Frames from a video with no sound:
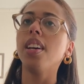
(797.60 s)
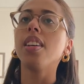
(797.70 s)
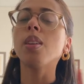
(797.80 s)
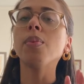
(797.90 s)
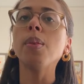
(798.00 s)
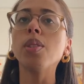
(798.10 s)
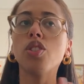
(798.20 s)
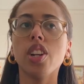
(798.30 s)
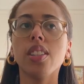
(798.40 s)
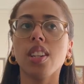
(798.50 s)
sometimes in
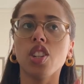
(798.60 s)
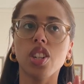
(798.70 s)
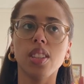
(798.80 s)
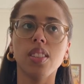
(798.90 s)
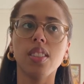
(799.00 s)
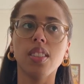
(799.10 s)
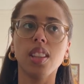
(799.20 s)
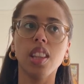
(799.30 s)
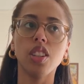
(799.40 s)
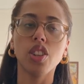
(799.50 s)
translation
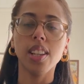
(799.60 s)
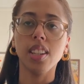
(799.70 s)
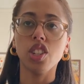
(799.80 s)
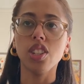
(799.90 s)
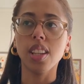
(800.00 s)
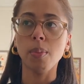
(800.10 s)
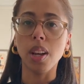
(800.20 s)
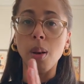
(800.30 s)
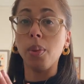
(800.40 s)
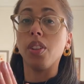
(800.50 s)
the translations can
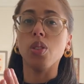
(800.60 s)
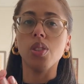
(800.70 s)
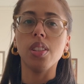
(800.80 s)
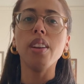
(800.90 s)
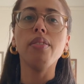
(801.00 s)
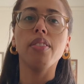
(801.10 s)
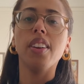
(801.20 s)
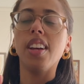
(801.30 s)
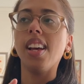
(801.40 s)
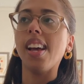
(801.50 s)
become a little stiff
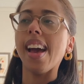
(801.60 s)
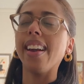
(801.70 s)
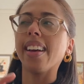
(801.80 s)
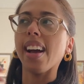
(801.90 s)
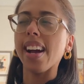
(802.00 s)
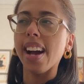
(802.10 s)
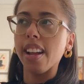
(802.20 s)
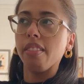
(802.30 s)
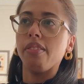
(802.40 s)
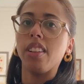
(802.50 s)
and I, I
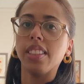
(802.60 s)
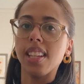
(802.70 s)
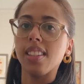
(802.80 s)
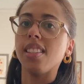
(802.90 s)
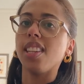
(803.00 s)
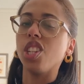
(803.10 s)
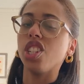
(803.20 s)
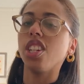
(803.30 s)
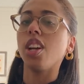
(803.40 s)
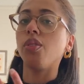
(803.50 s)
kind of felt that
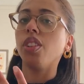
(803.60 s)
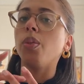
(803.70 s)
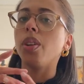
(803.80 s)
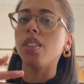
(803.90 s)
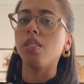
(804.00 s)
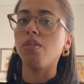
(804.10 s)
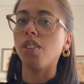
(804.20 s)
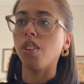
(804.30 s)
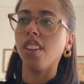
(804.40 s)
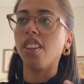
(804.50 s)
sensation and I really wanted to
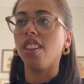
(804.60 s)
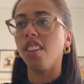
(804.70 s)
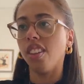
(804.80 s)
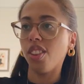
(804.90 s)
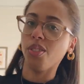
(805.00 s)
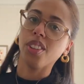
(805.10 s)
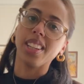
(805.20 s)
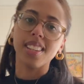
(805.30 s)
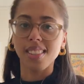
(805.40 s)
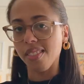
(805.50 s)
feel the, the
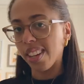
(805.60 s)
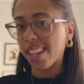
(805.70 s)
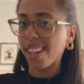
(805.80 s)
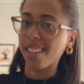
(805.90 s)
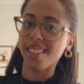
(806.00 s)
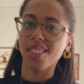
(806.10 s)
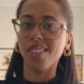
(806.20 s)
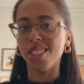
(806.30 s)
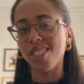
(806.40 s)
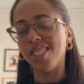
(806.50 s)
release of it in its
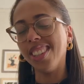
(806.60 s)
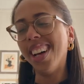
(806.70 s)
original